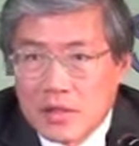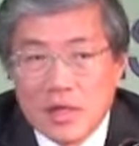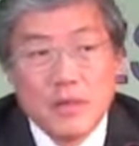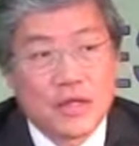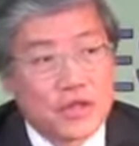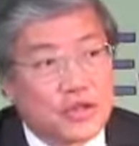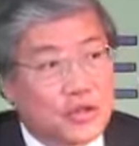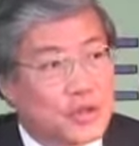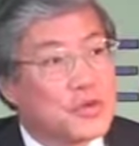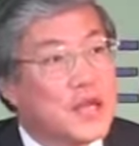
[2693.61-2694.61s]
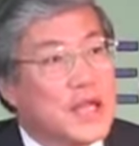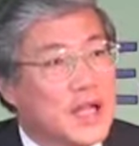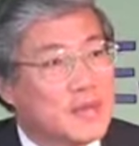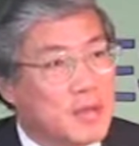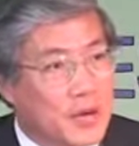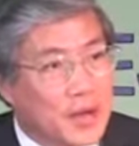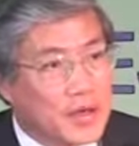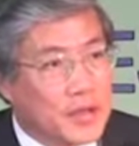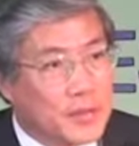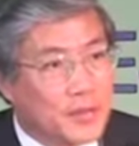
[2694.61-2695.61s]
limited to 3-year
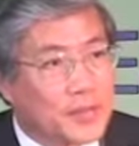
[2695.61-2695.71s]
period.